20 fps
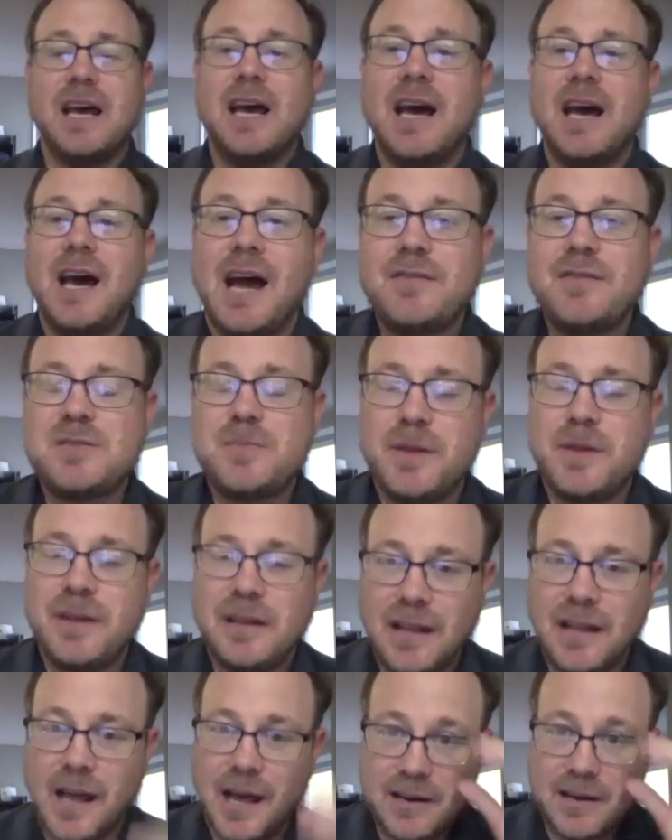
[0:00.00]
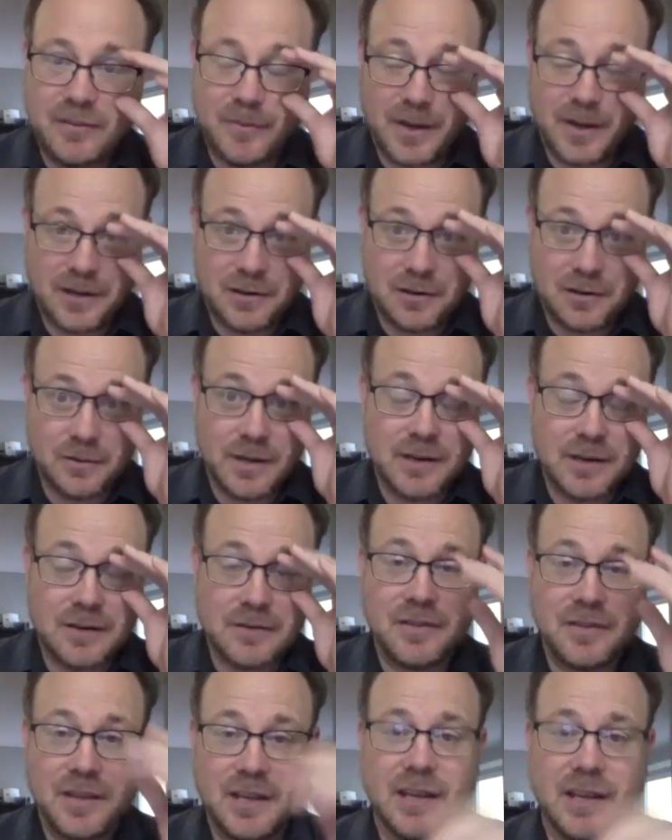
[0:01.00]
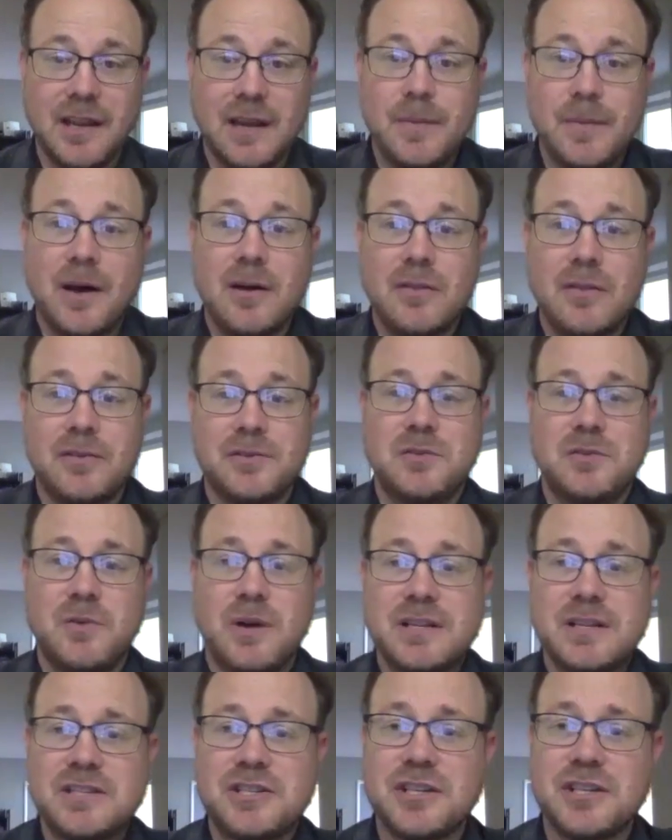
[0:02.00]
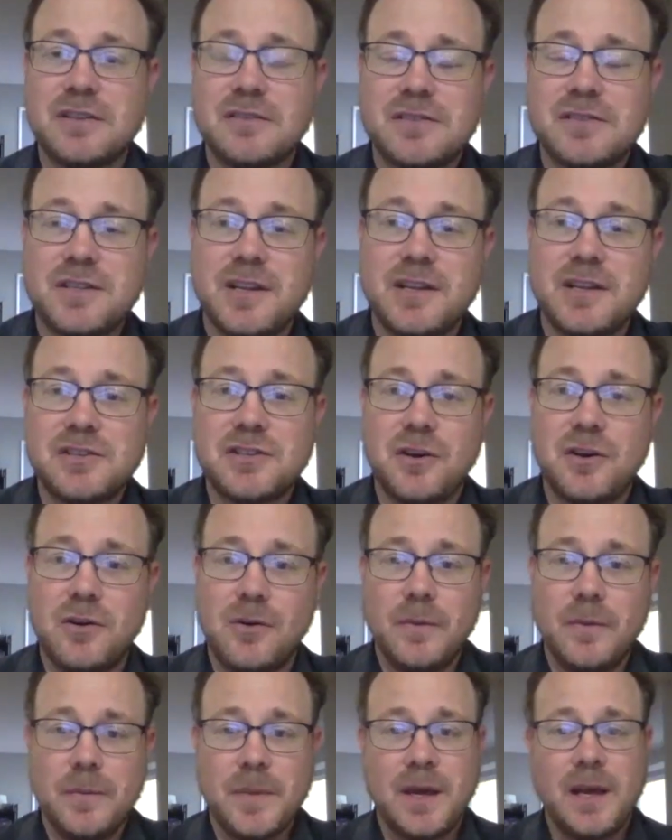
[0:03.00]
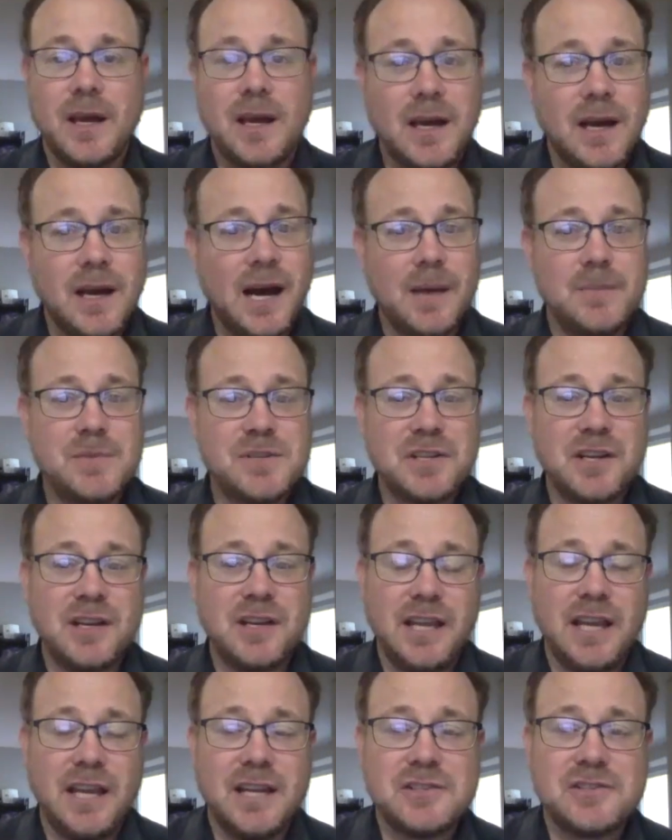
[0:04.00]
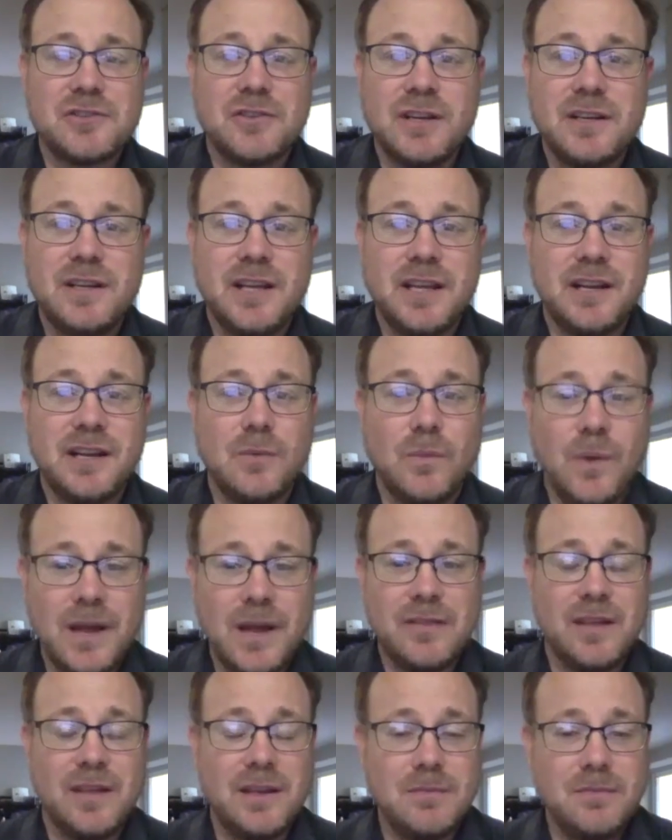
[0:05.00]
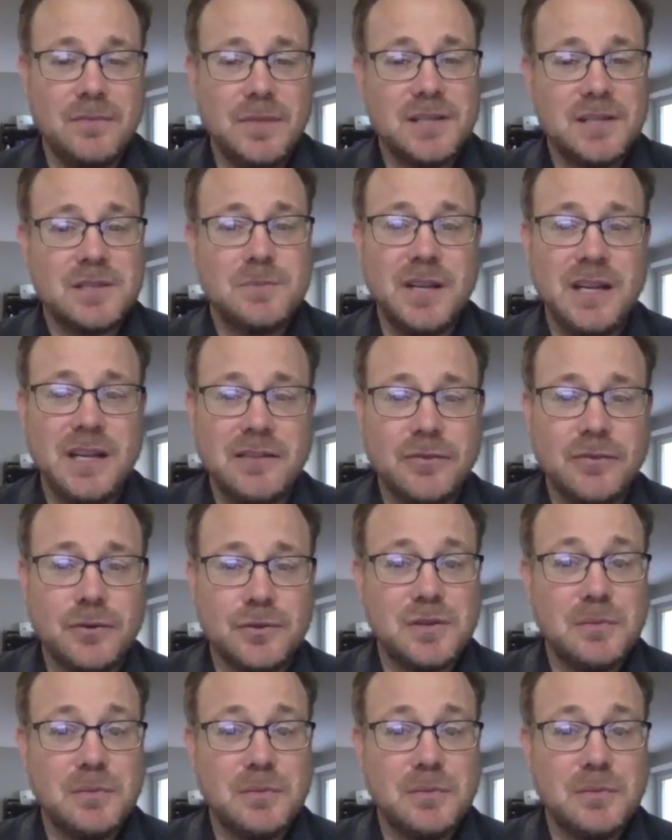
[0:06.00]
I've spent a lot of my career thinking about those questions. And so I'm just going to answer it in a way that is meaningful to